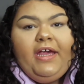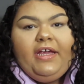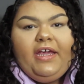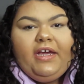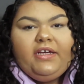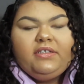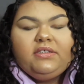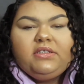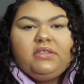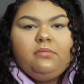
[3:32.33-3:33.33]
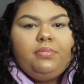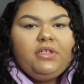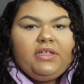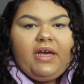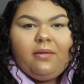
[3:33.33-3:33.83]
and
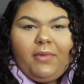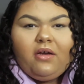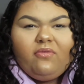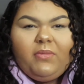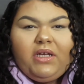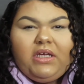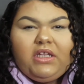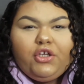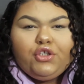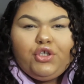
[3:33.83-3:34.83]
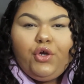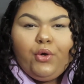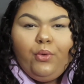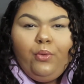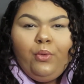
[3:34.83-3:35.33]
put that amount of money in there
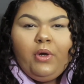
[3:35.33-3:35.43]
too.